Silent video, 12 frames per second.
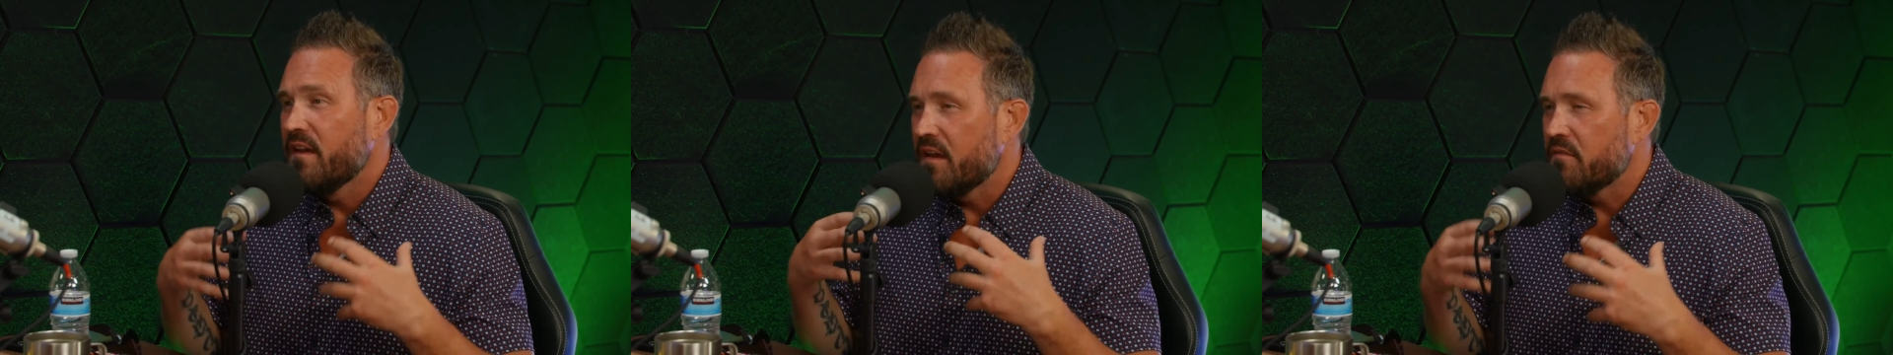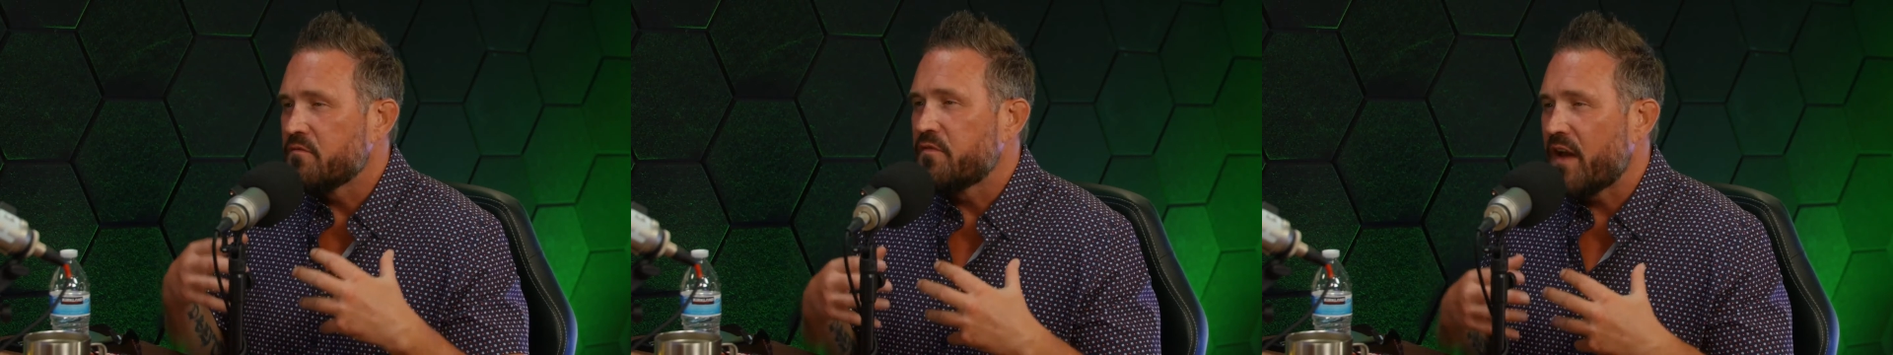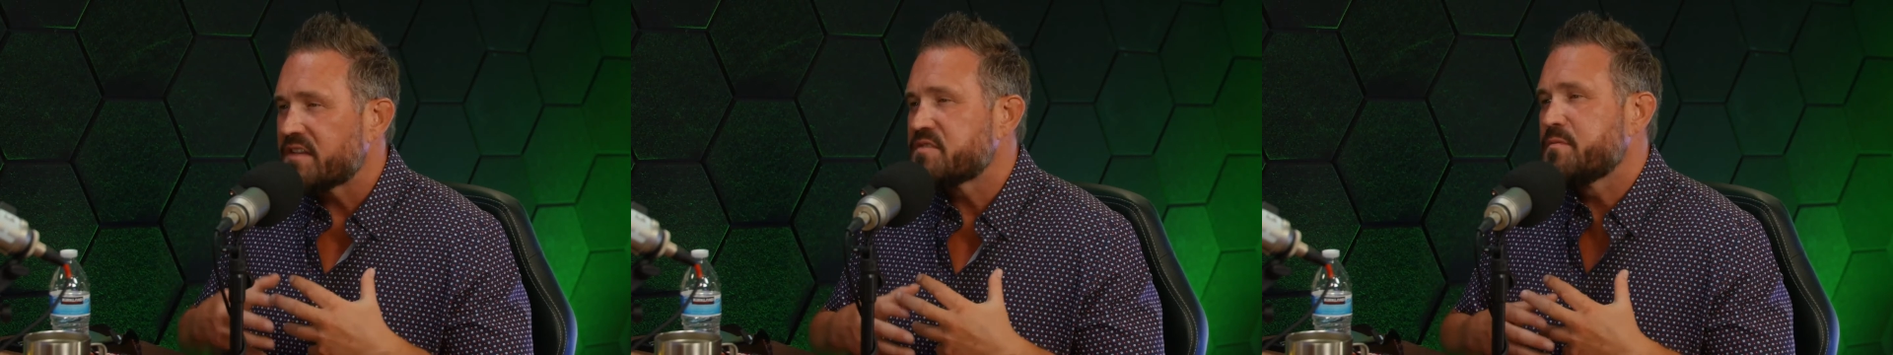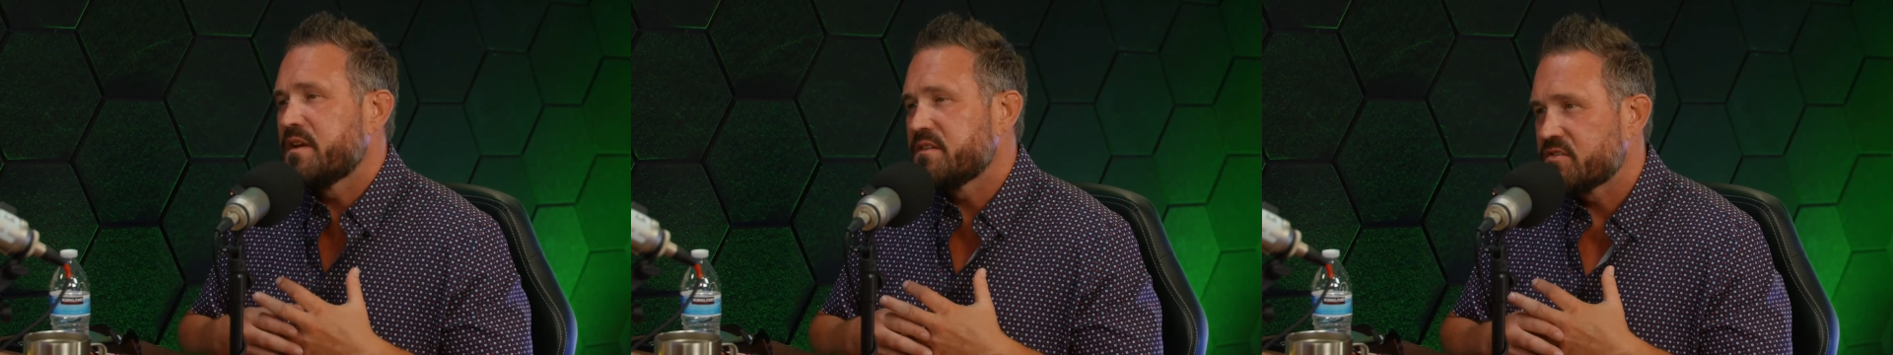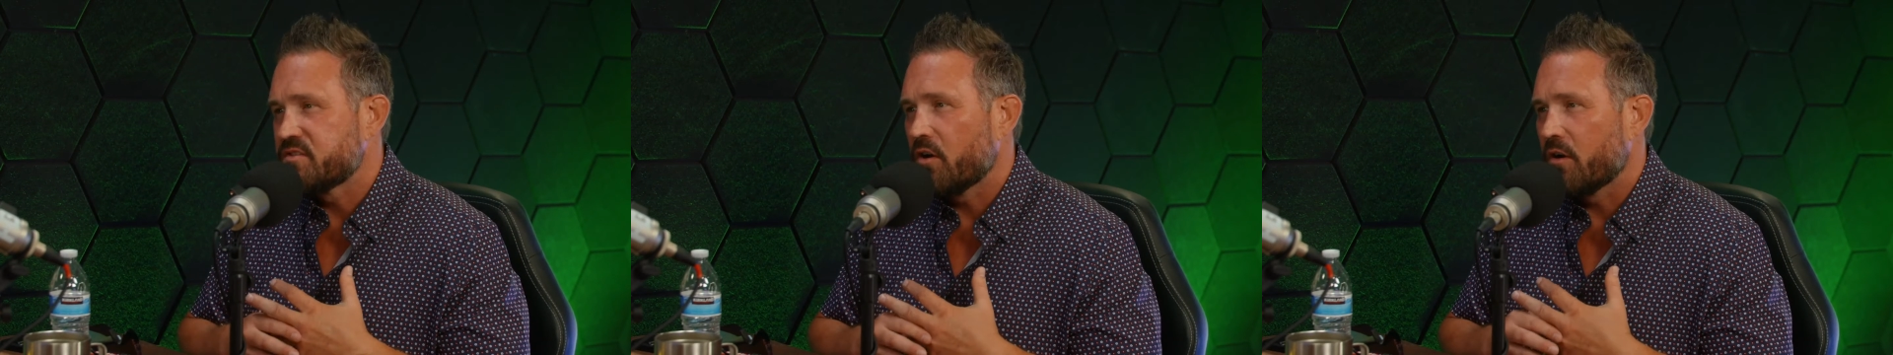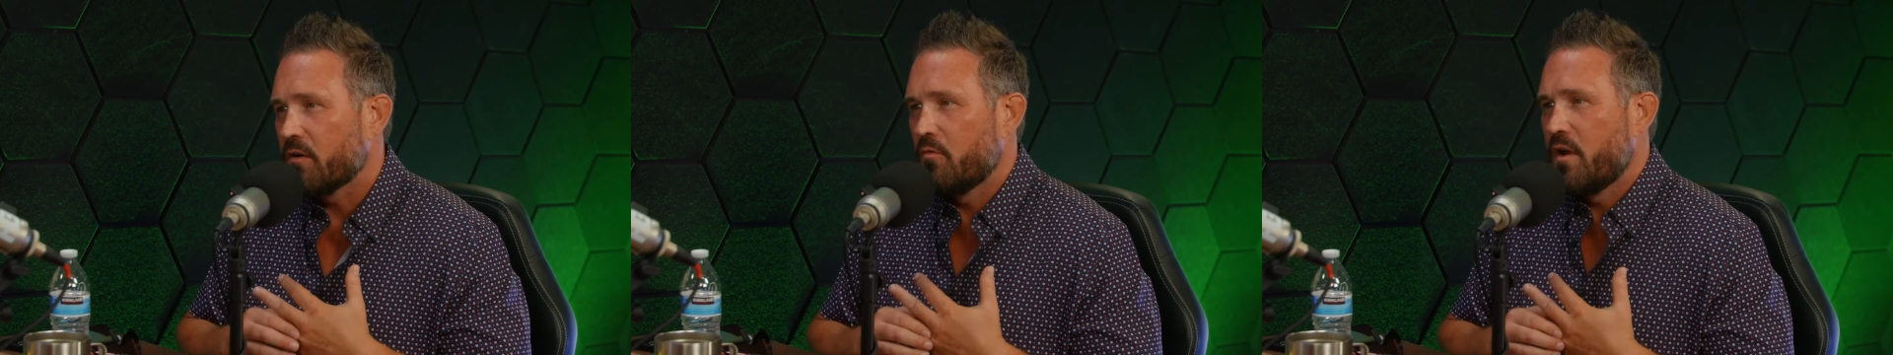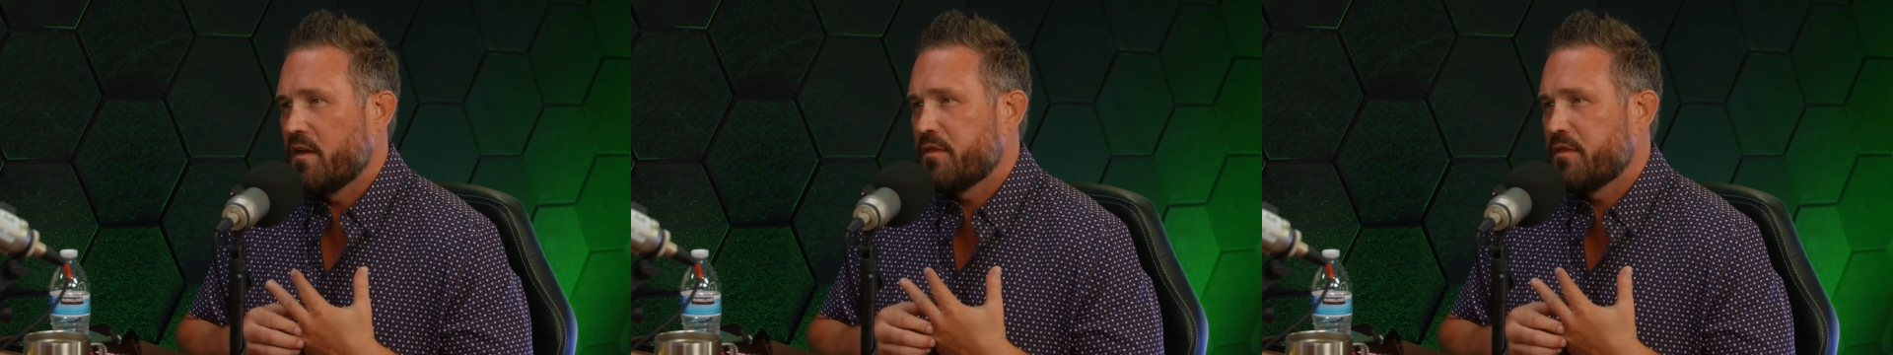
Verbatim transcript: investment to start with.